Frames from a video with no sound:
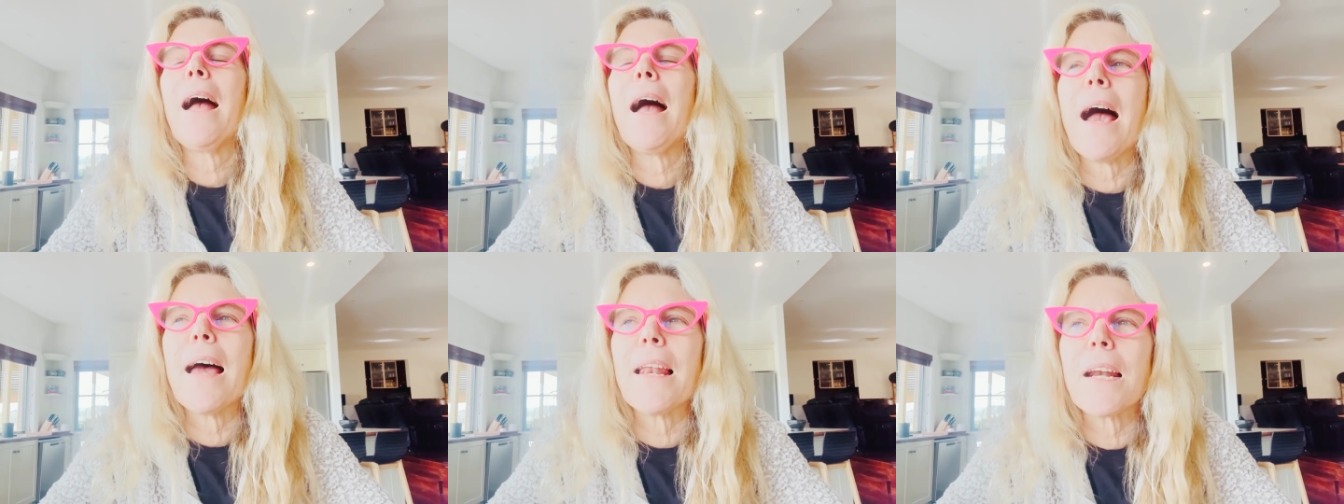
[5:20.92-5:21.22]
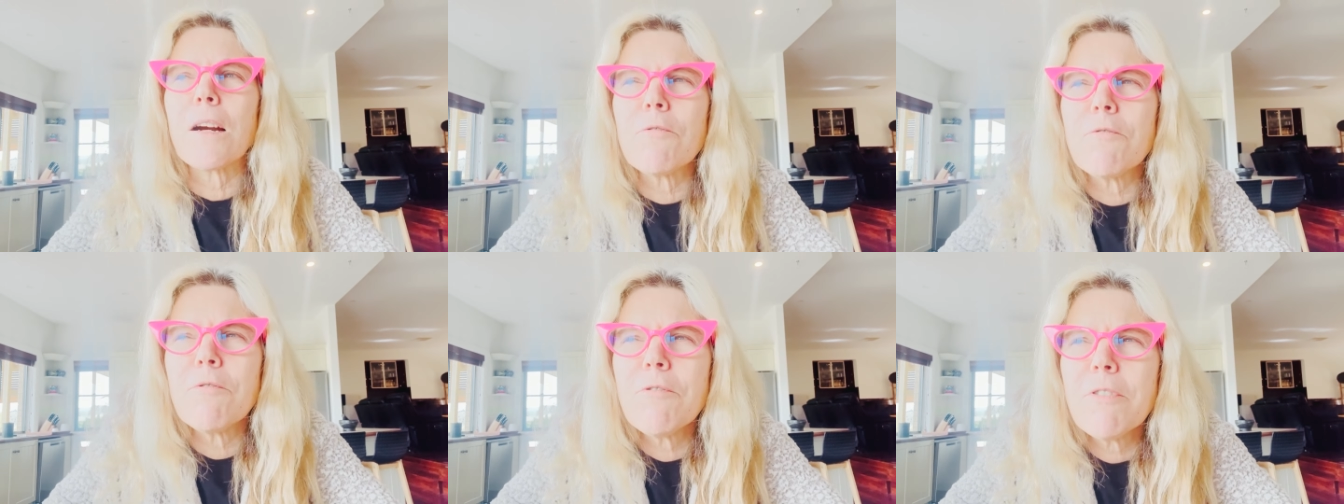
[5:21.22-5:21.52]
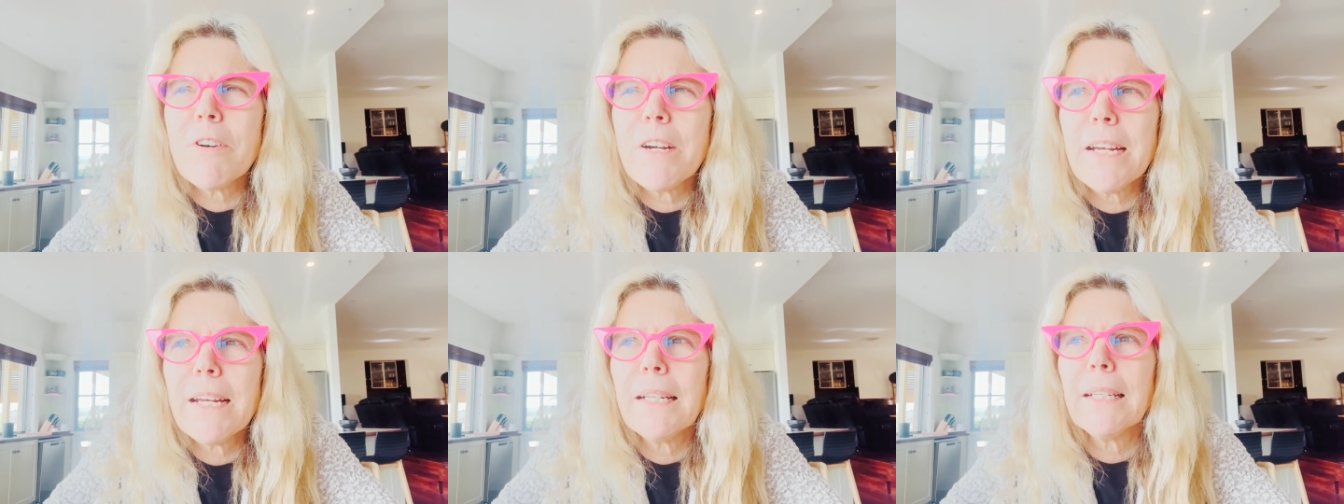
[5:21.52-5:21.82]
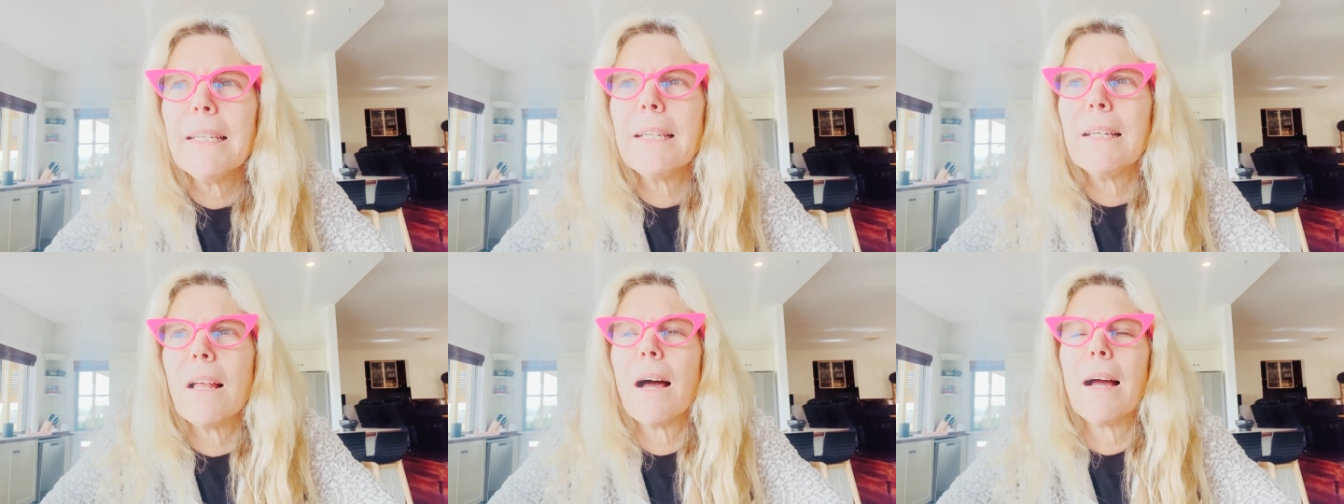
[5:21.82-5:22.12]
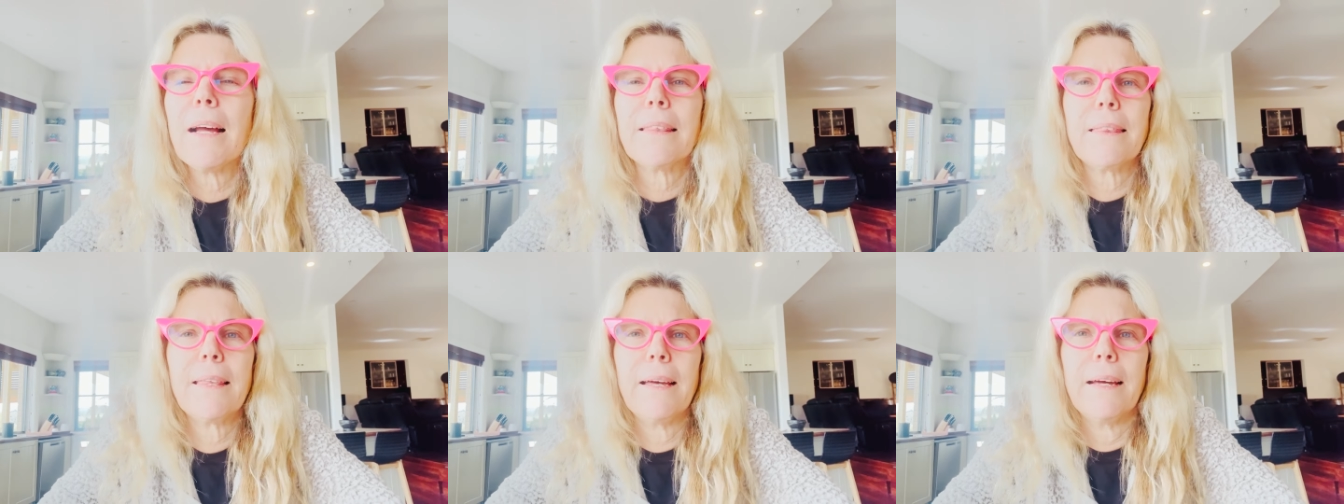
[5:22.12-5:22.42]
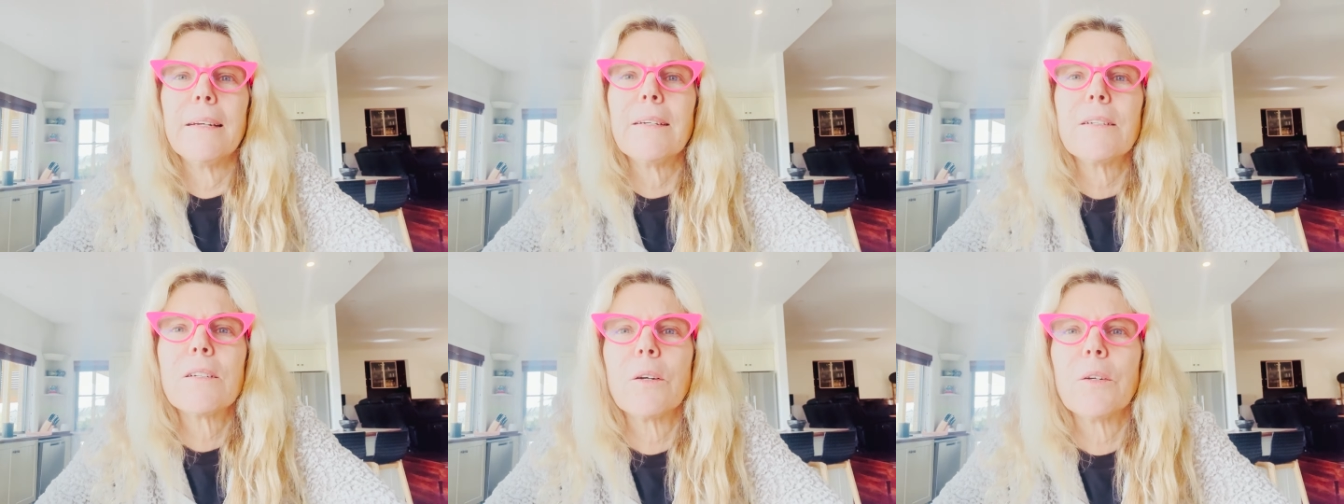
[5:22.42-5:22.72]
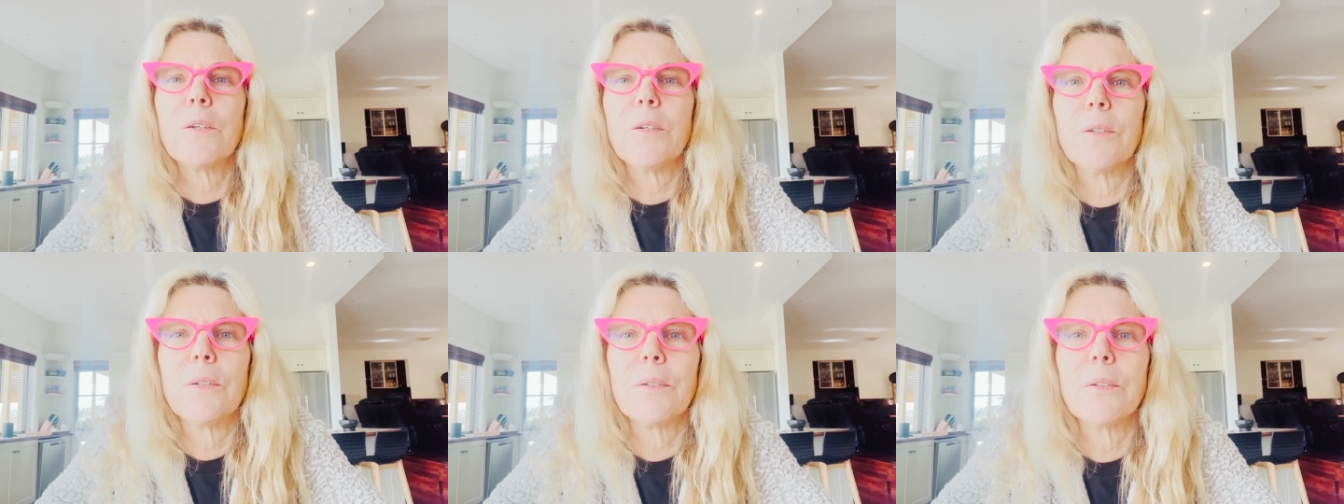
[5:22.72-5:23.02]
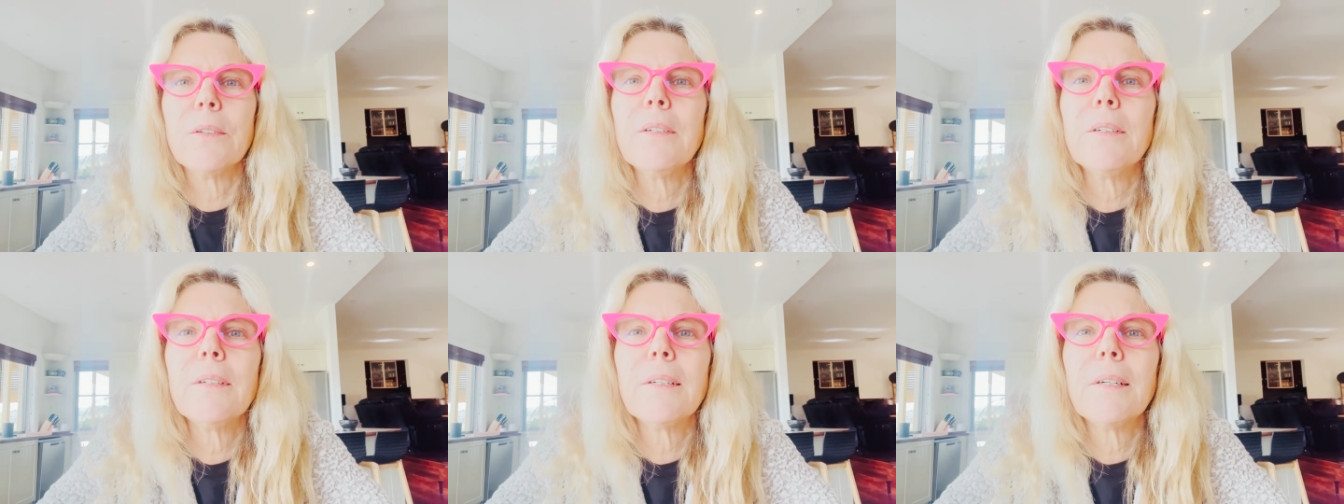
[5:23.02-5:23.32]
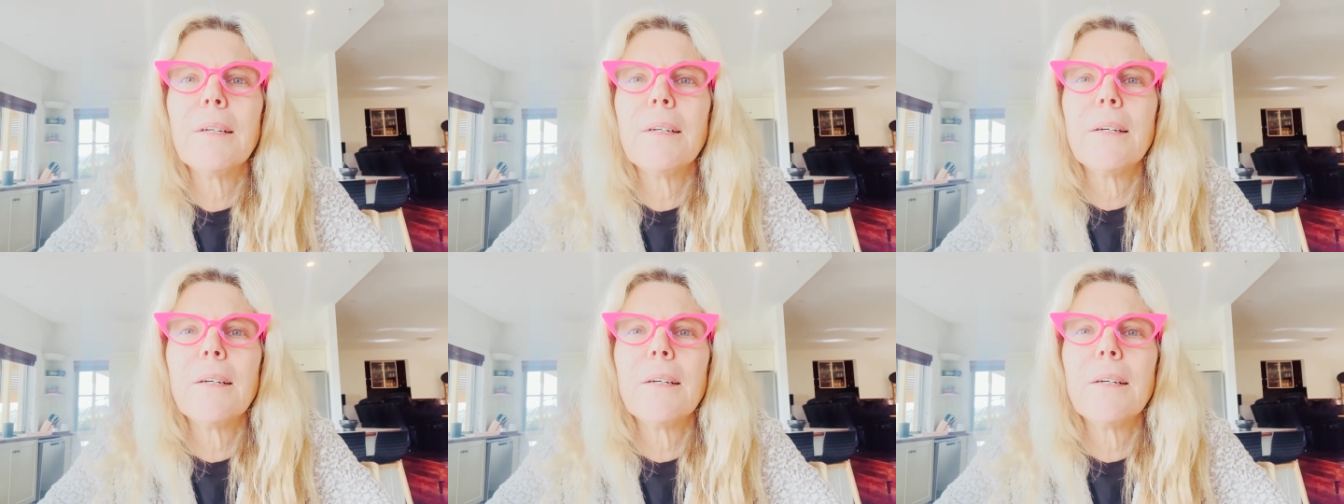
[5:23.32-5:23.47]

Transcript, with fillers: And I really like that, don't you?